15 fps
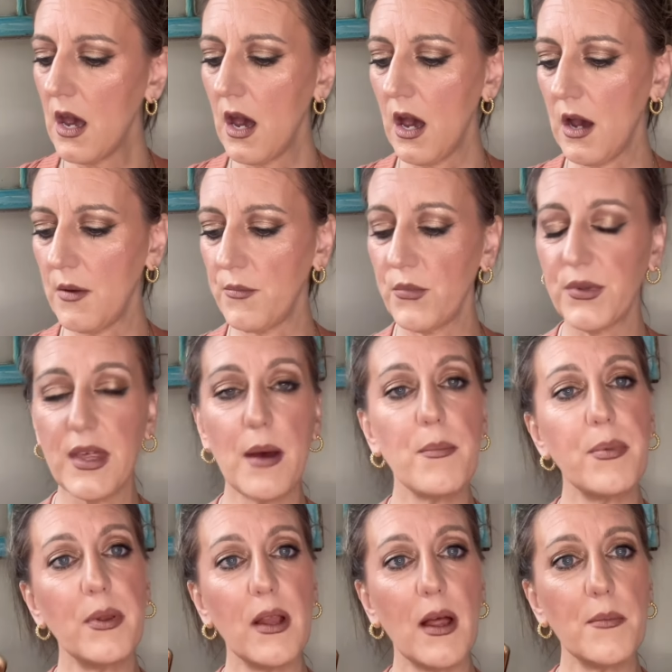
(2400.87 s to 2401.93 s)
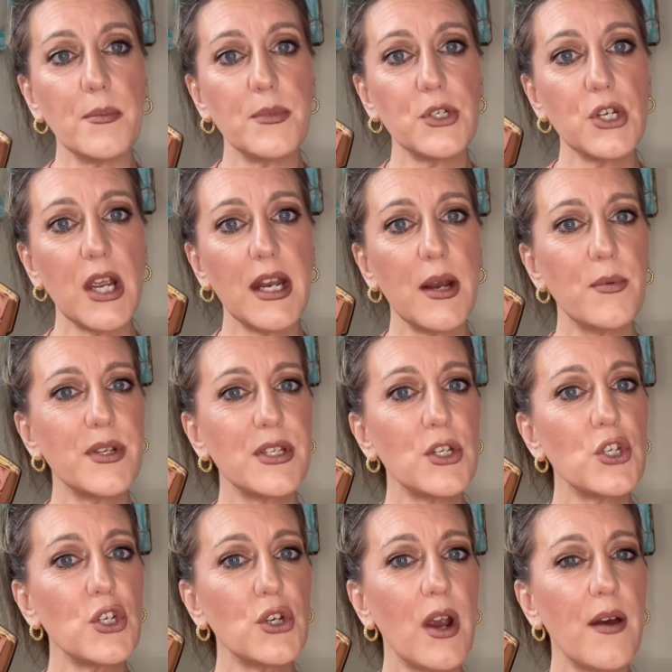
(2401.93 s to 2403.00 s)
with that plum shade. I wasn't
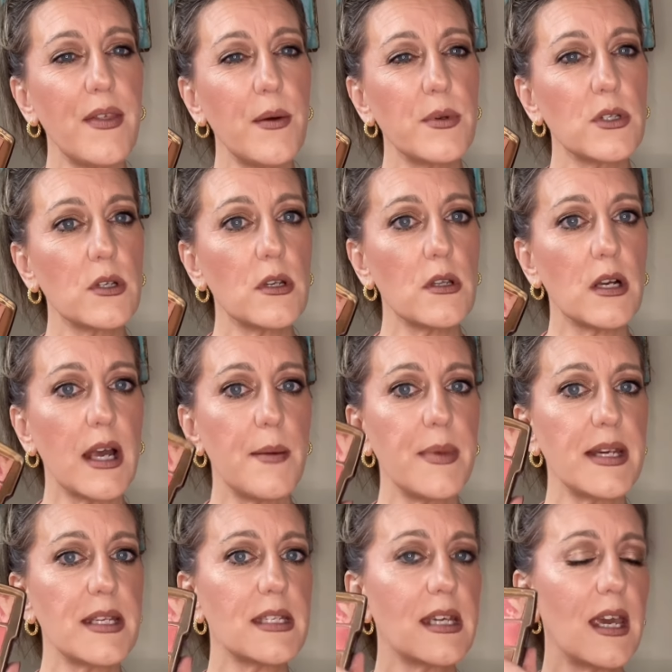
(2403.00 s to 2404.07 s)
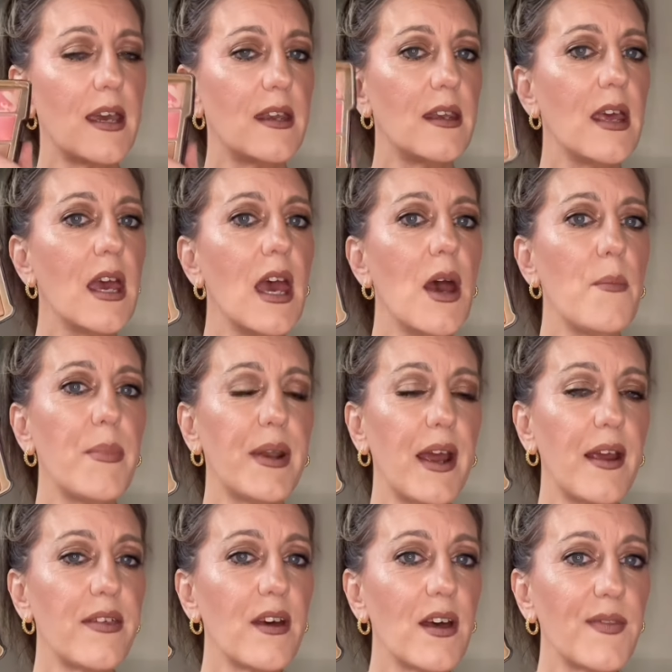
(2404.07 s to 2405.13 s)
sure how that was gonna look on my skin, but
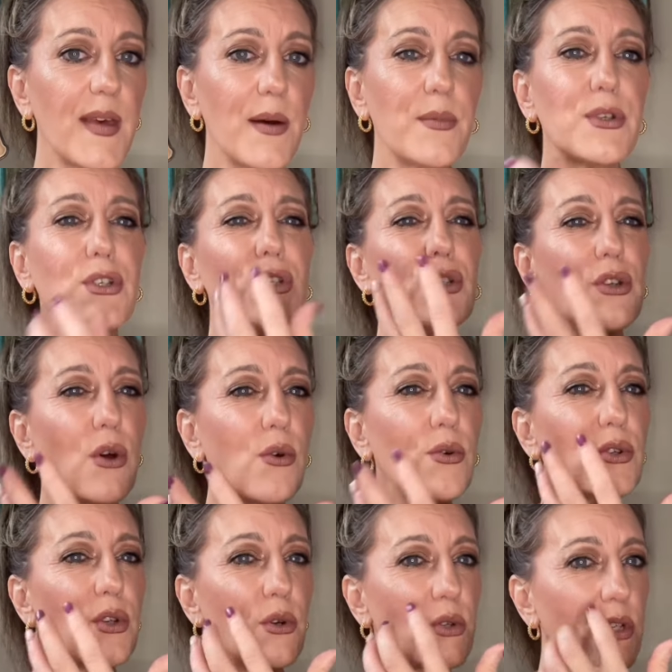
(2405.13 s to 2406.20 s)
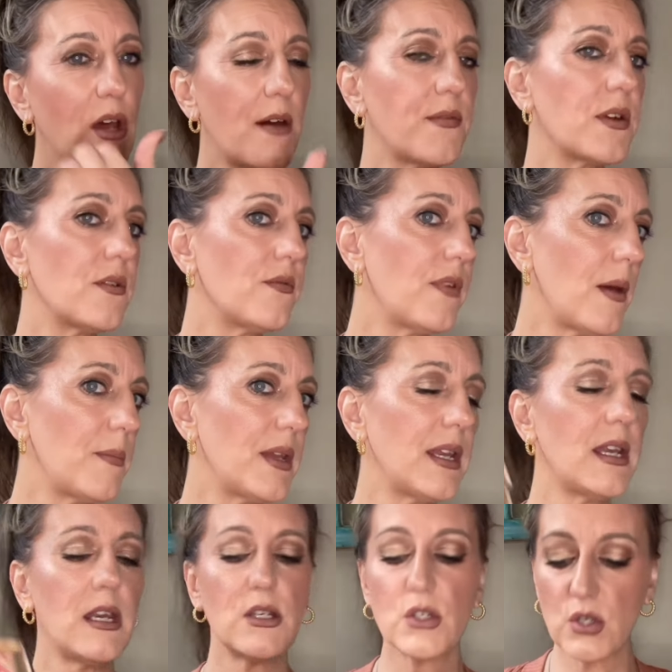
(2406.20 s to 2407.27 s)
I thought that was so, so soft and
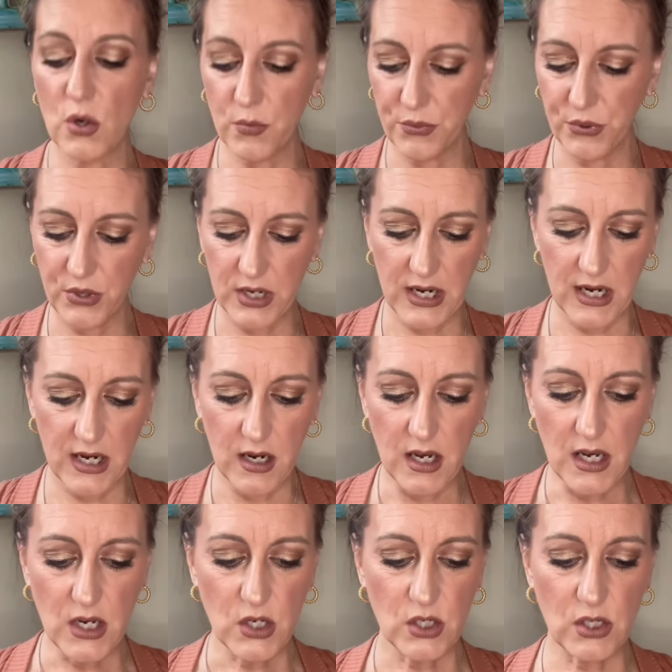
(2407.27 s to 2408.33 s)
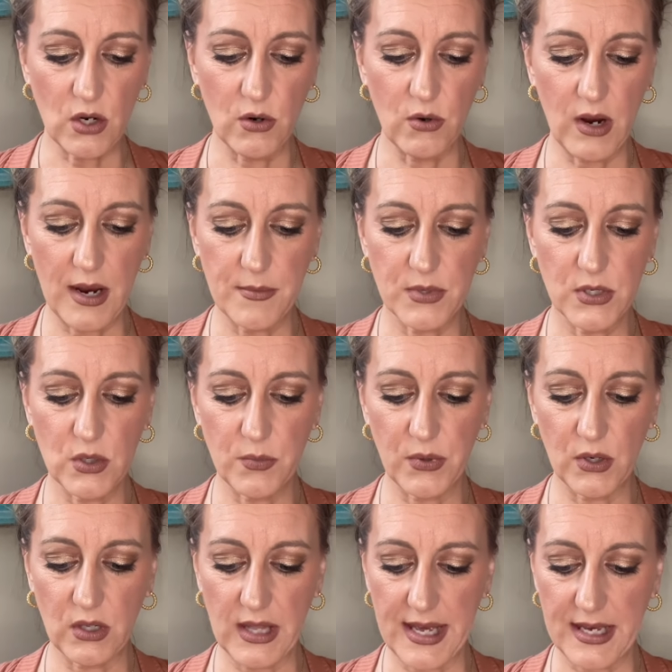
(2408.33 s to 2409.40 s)
feminine and so pretty. So I'm super
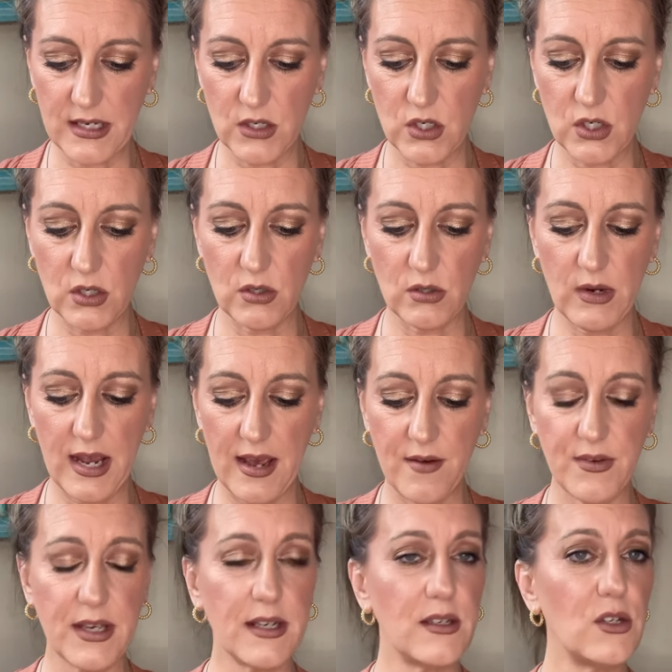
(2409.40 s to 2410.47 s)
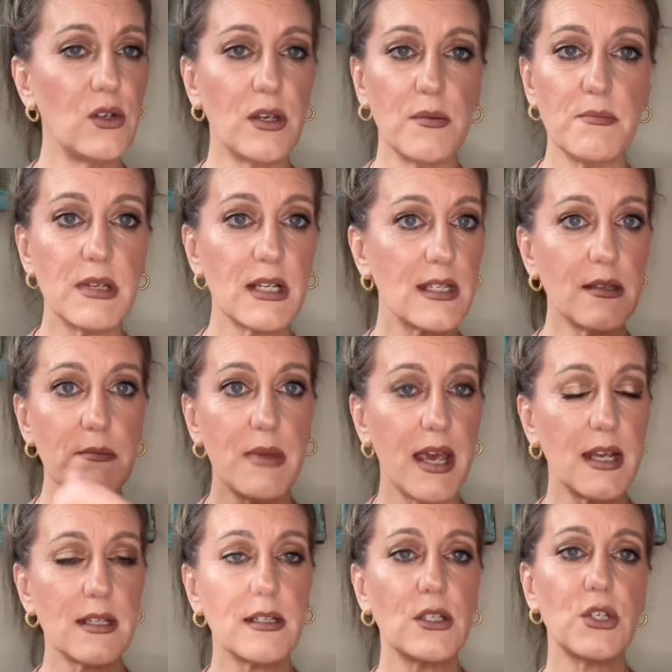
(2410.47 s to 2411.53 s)
glad to have it, and you can mix and
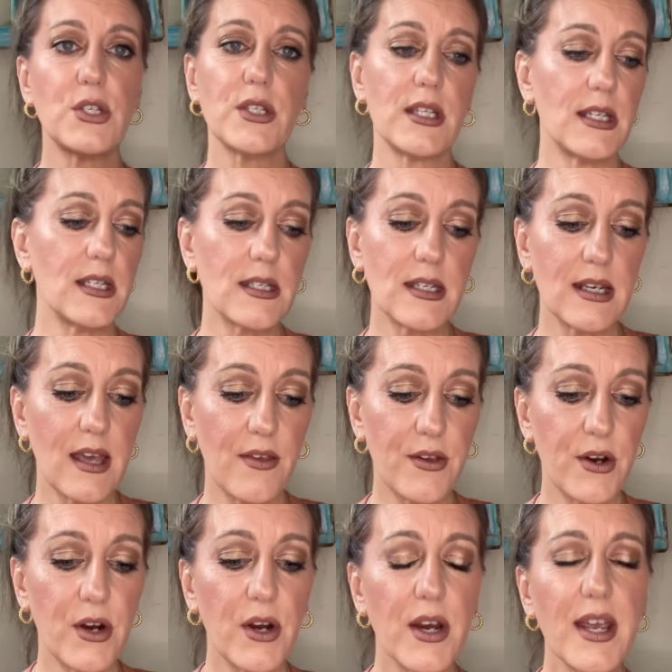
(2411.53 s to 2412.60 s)
match these together.